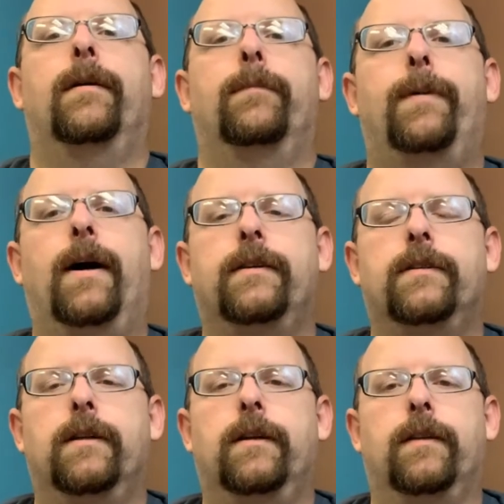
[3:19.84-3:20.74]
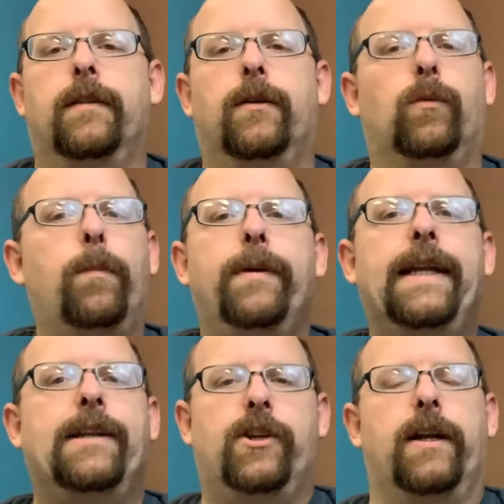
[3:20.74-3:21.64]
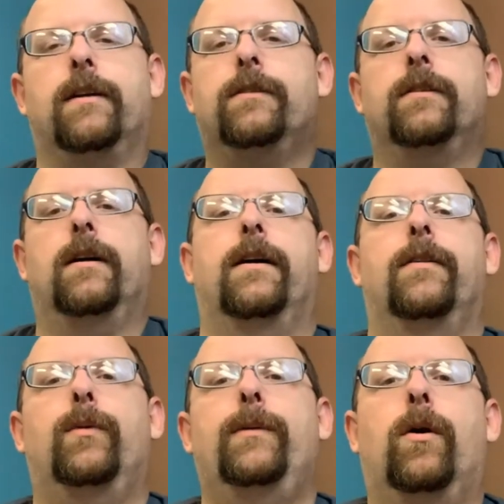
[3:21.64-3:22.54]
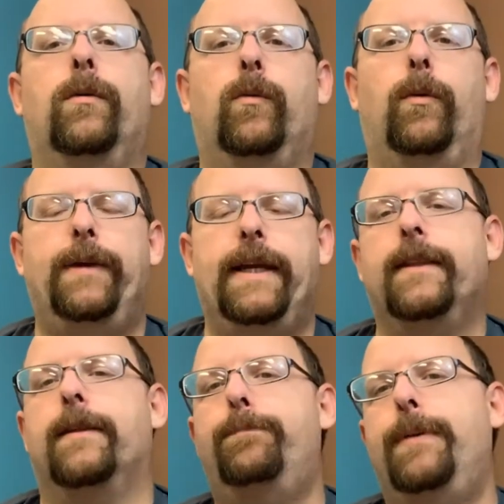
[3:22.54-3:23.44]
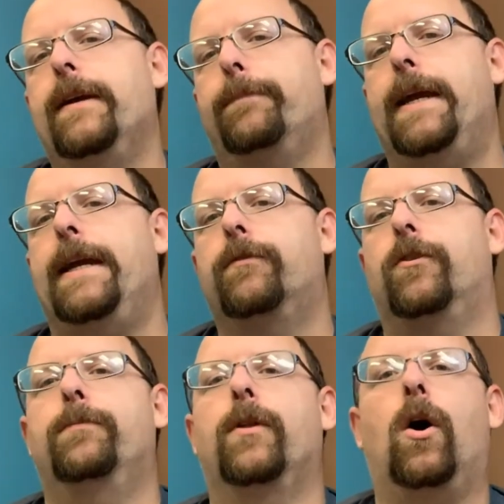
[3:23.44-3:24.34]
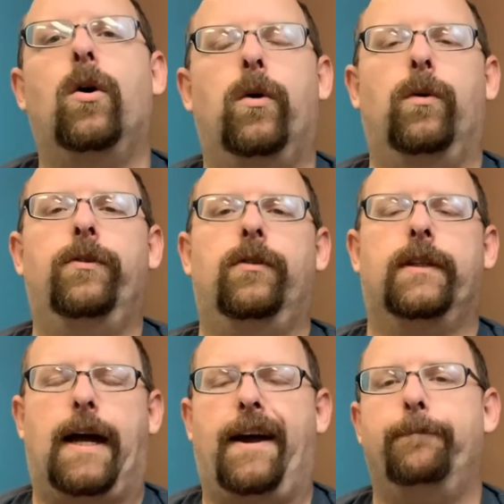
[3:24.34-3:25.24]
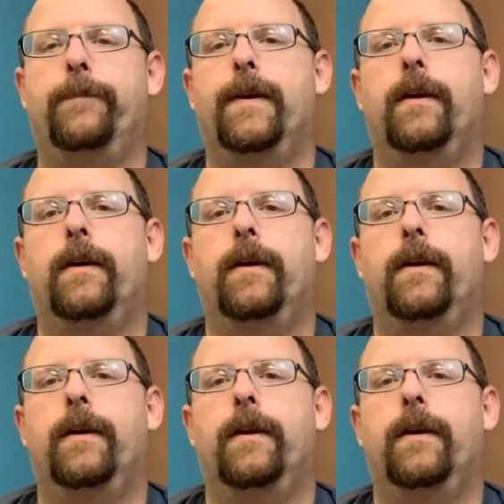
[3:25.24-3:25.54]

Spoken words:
But there won't be any chairs. We'll be in the big main room the whole time.